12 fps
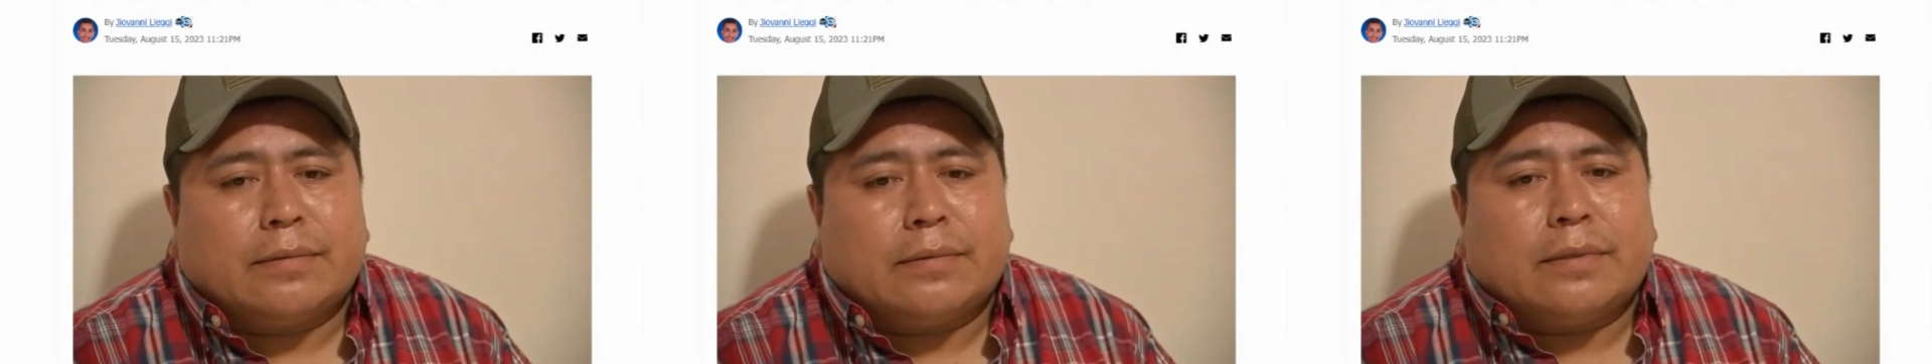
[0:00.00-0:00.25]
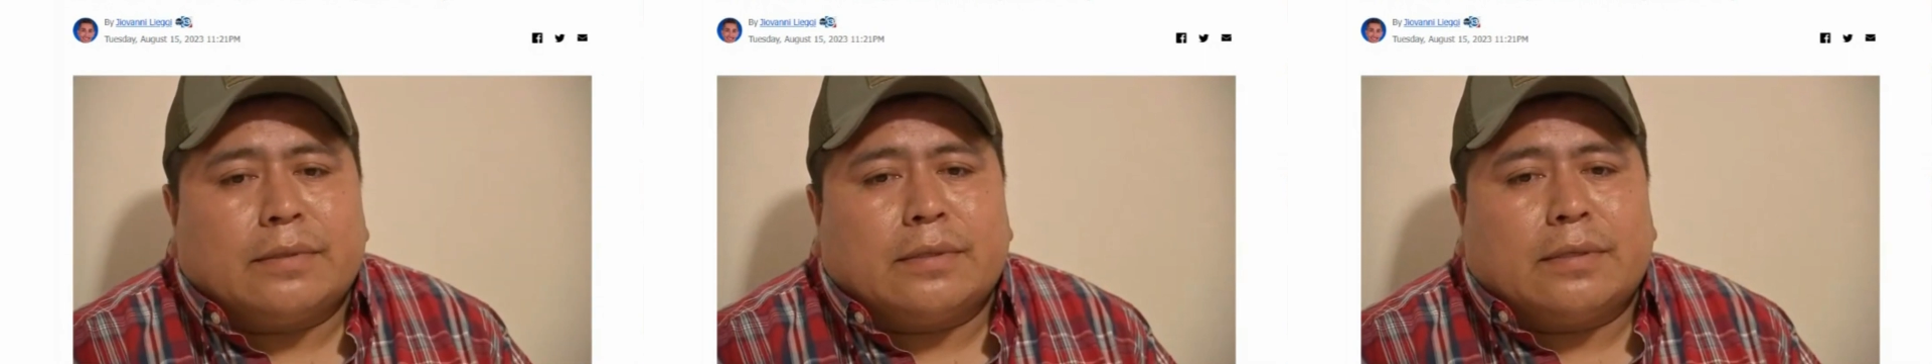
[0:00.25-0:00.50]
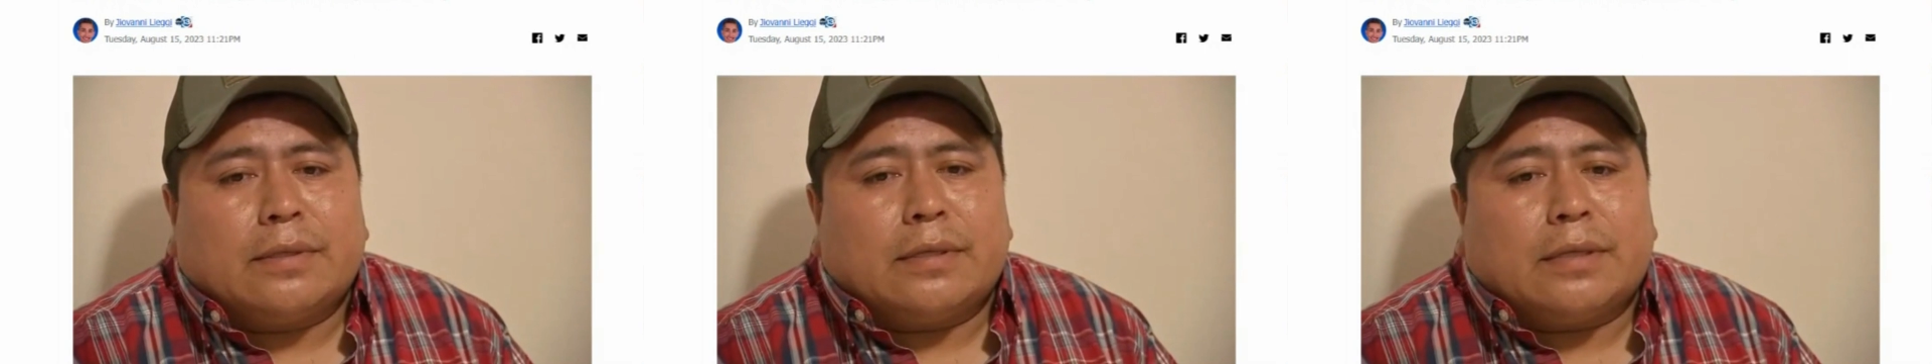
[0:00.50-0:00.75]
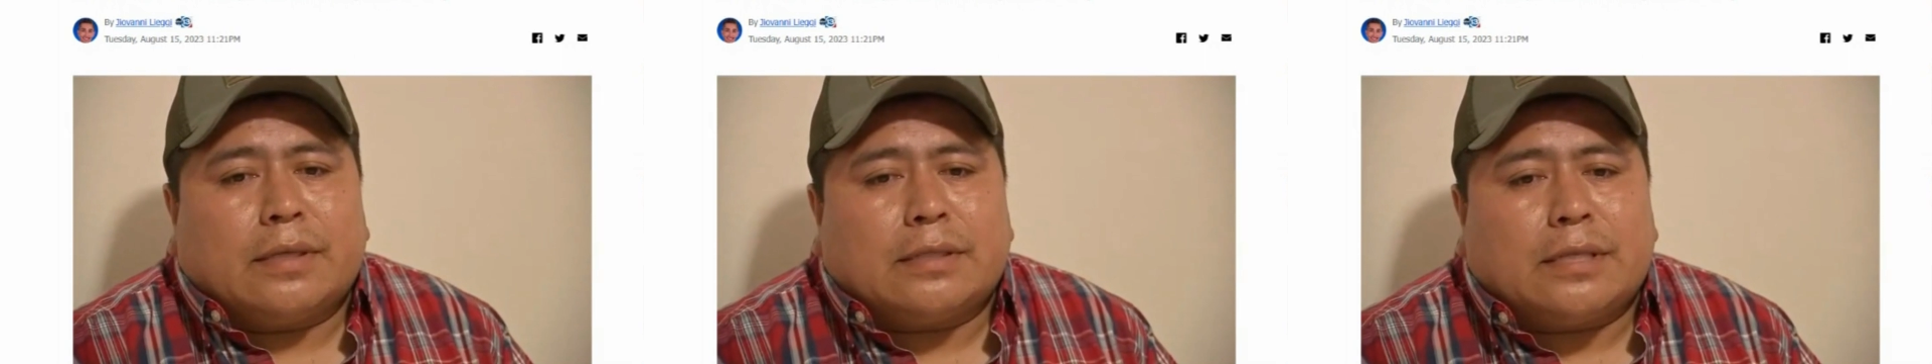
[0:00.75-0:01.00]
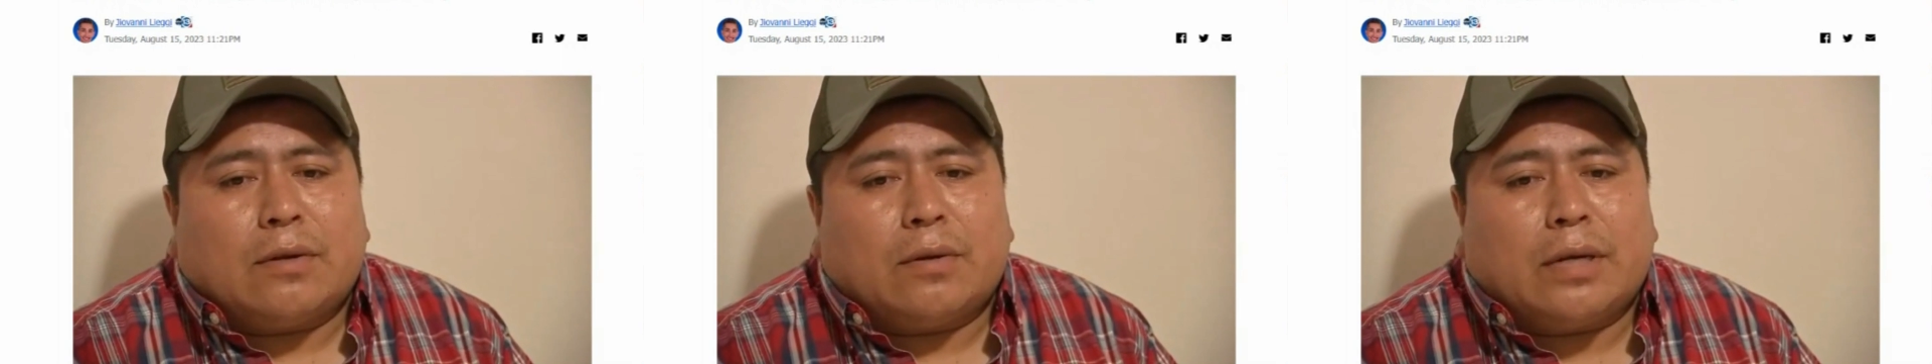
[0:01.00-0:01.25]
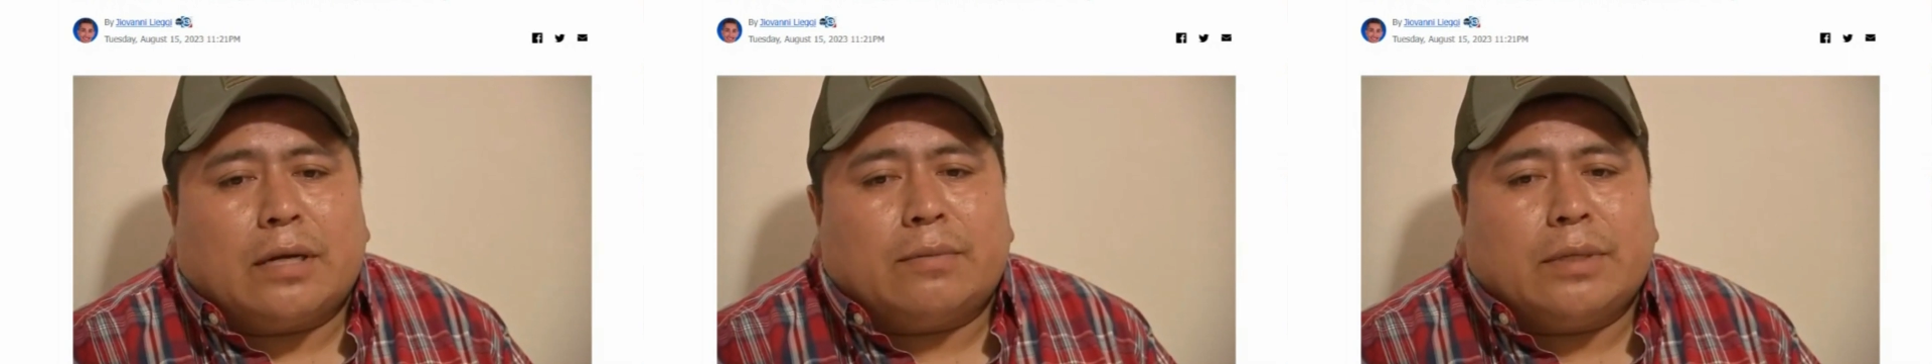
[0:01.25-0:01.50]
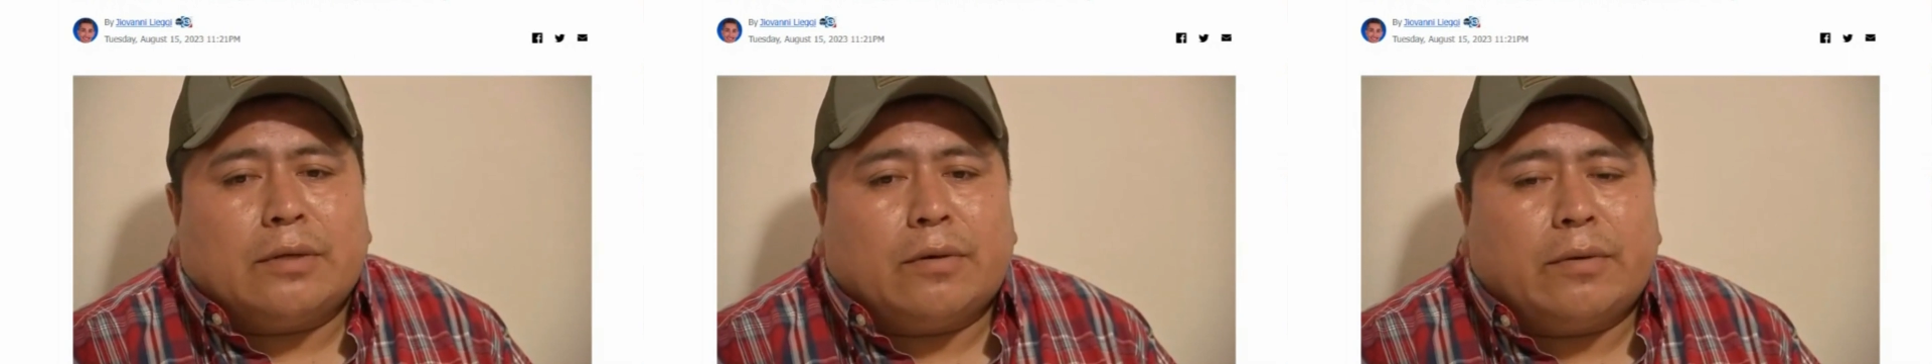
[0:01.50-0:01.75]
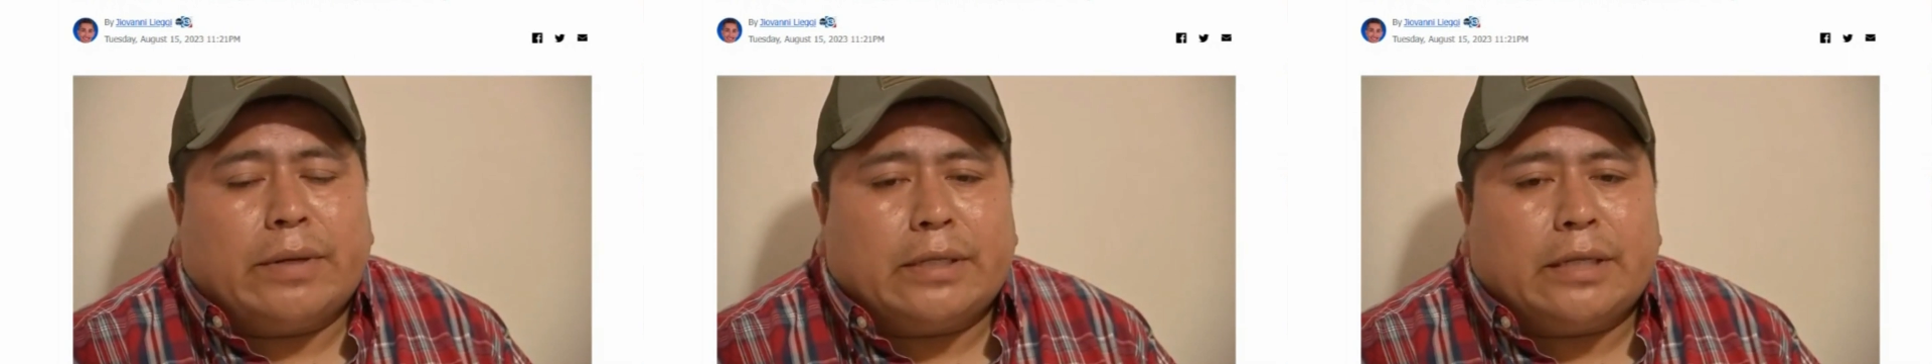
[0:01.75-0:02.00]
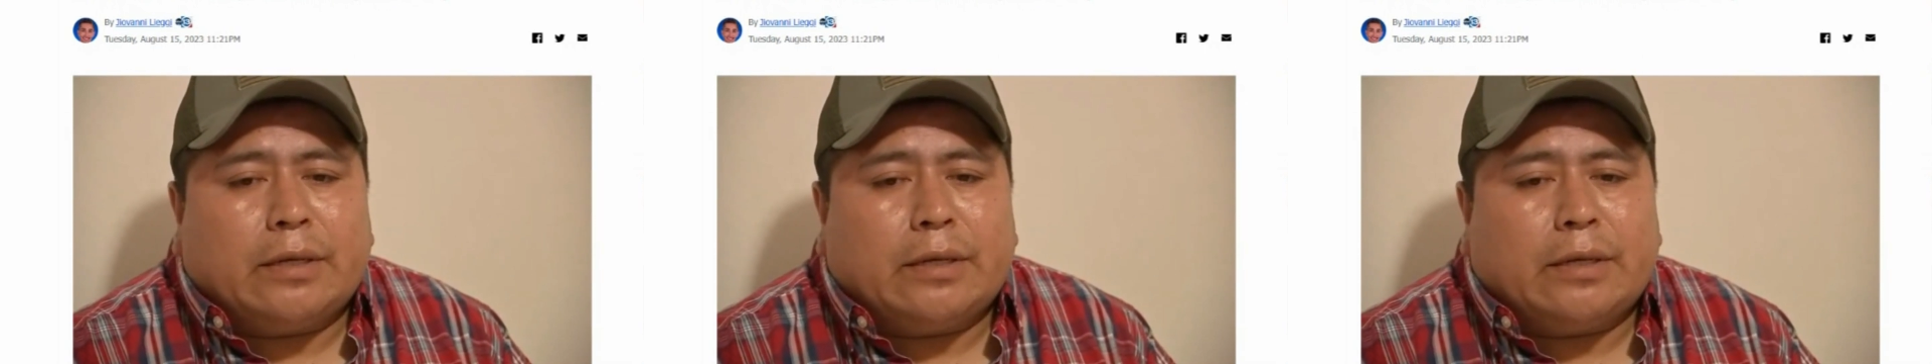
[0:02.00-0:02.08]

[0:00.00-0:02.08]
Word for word: us he is not going to rest